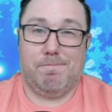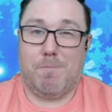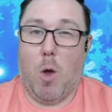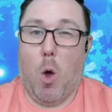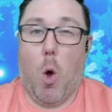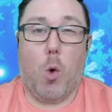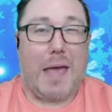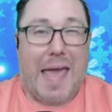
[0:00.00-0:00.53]

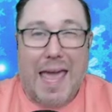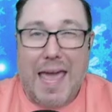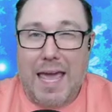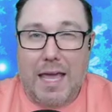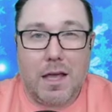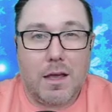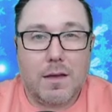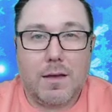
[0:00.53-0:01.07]

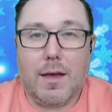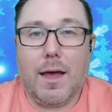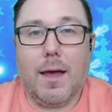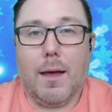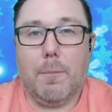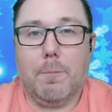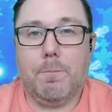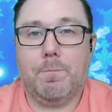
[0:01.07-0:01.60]
okay.
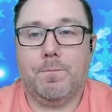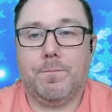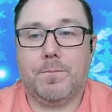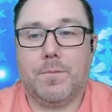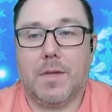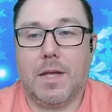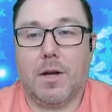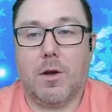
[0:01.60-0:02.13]

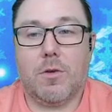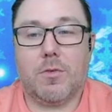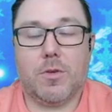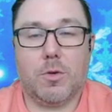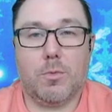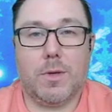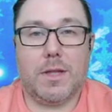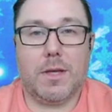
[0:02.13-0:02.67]
If
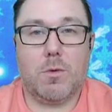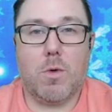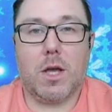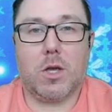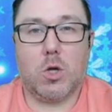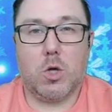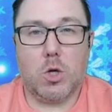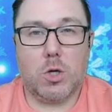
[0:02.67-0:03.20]
you really
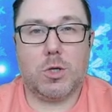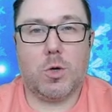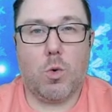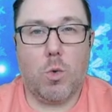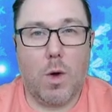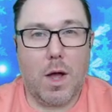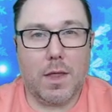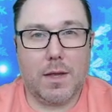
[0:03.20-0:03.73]
want good
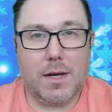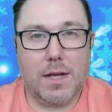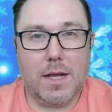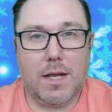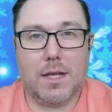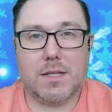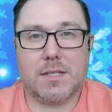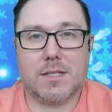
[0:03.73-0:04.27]

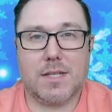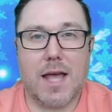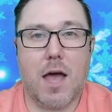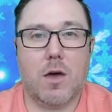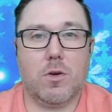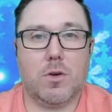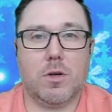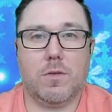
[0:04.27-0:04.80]
quality
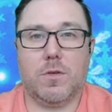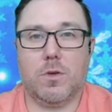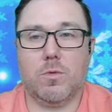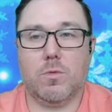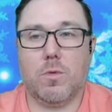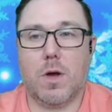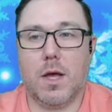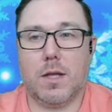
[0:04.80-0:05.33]
sound, if you
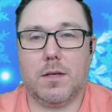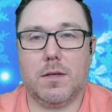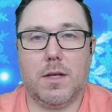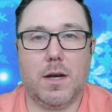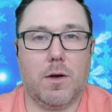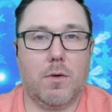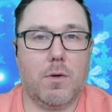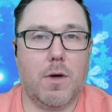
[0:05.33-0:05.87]
want,
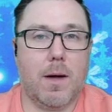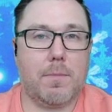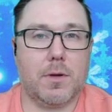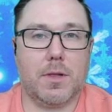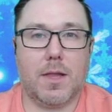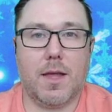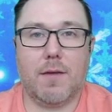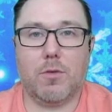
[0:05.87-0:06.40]
upper
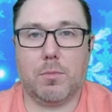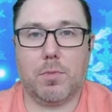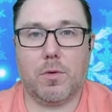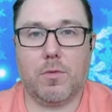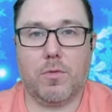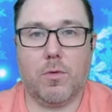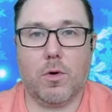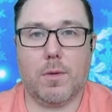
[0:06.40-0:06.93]
level
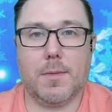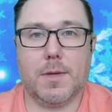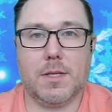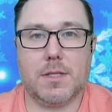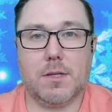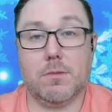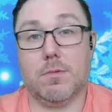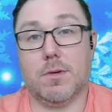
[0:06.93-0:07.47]

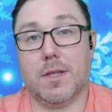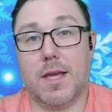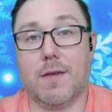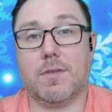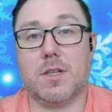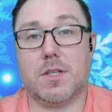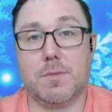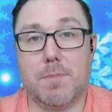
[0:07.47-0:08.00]
performance, you really
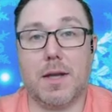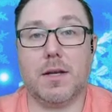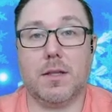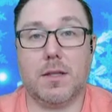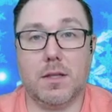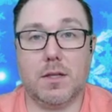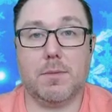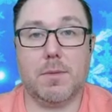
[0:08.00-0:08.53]
have to spend a
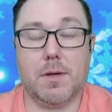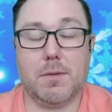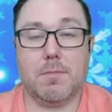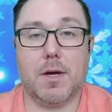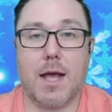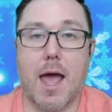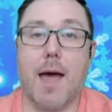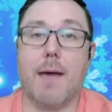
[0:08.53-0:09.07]
little bit of
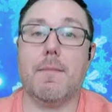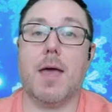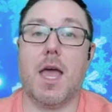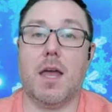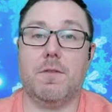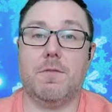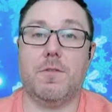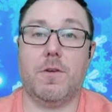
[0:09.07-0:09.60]
money. I'm a
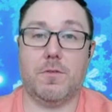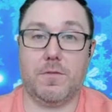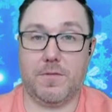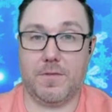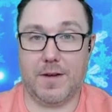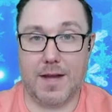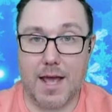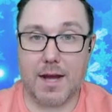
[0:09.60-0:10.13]
headphone
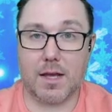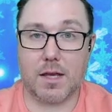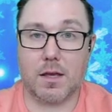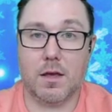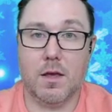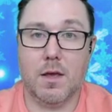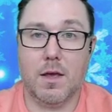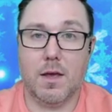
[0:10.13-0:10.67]
fanatic.
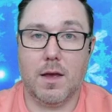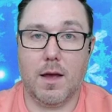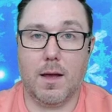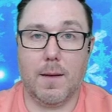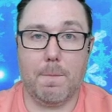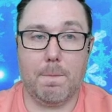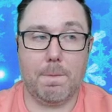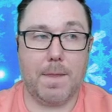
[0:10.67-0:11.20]

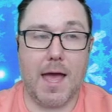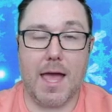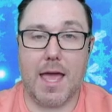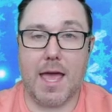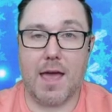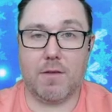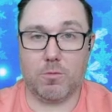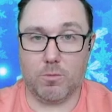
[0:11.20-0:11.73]
I
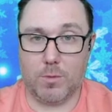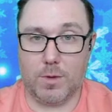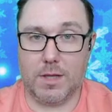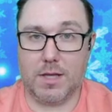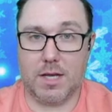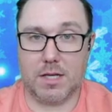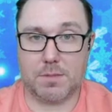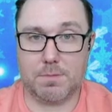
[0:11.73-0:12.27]
have
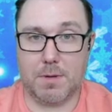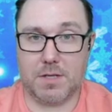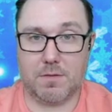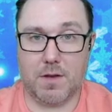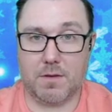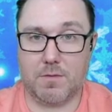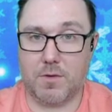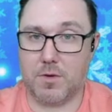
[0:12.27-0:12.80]
really expensive
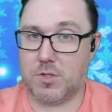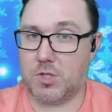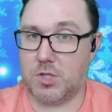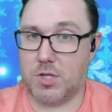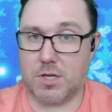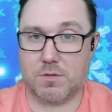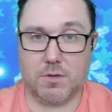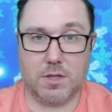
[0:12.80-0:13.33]
headphones
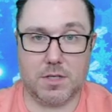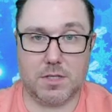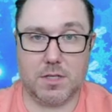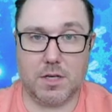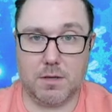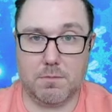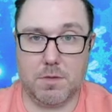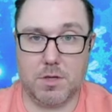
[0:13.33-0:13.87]
just for
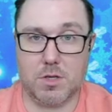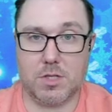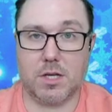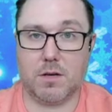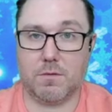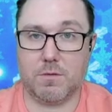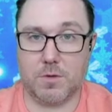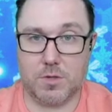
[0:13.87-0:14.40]
listening to music
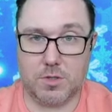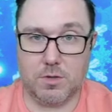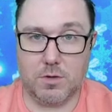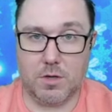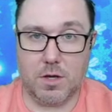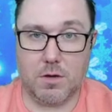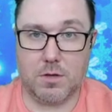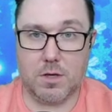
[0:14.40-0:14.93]
and for
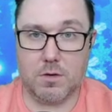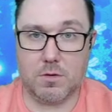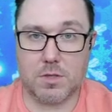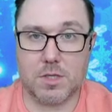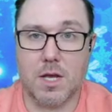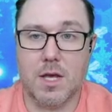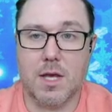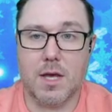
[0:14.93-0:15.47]
studio
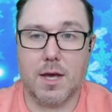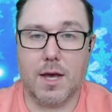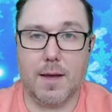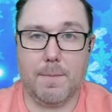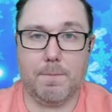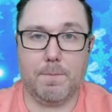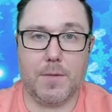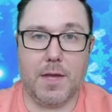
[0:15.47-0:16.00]
use.
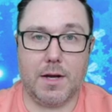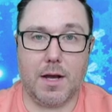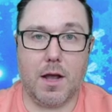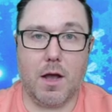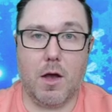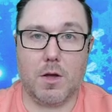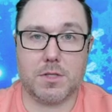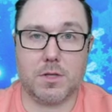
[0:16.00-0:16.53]
And I
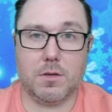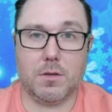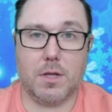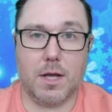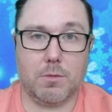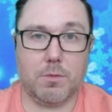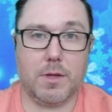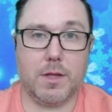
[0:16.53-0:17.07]
also
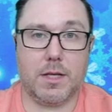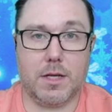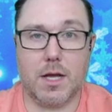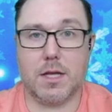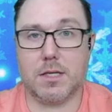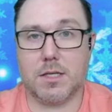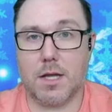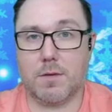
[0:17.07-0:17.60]
like really
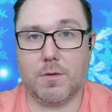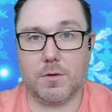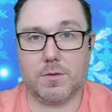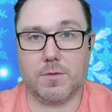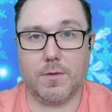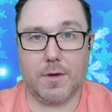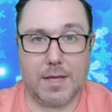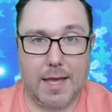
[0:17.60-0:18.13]
nice headphones
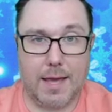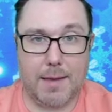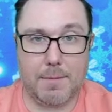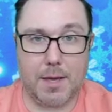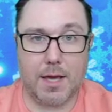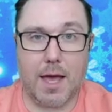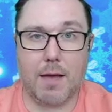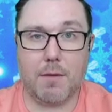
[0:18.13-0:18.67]
for
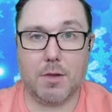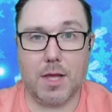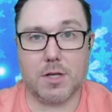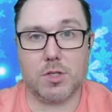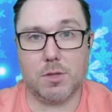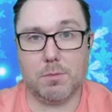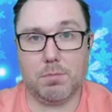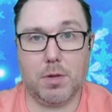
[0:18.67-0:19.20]
gaming. I will
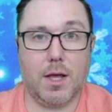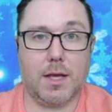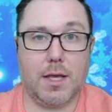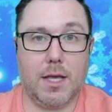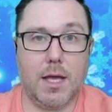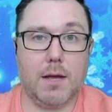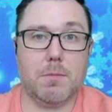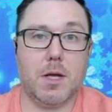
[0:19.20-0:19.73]
actually plug
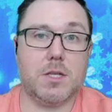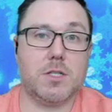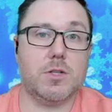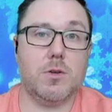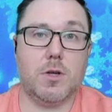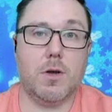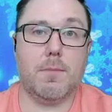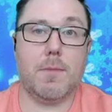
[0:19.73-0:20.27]
in my
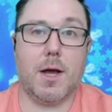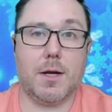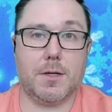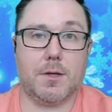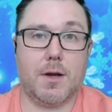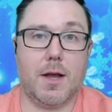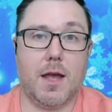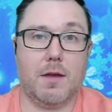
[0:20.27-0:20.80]
studio
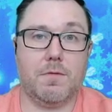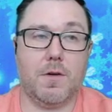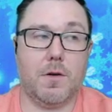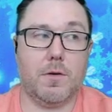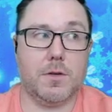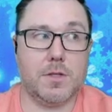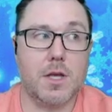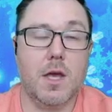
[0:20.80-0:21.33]
monitor
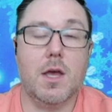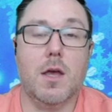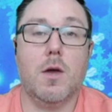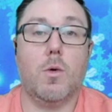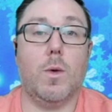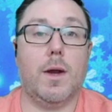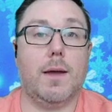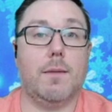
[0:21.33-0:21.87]
headphones
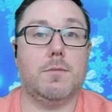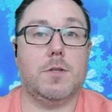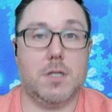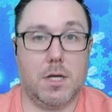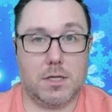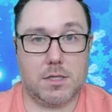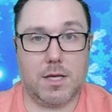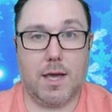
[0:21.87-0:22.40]
when I'm
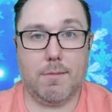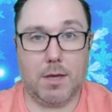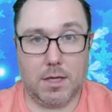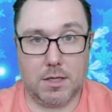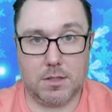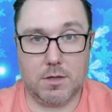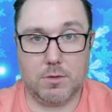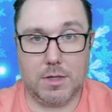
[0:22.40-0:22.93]
just gaming
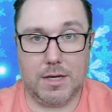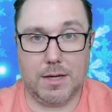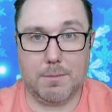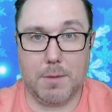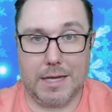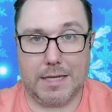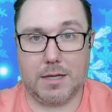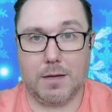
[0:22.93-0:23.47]
and don't need a
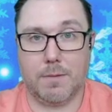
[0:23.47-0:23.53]
mic.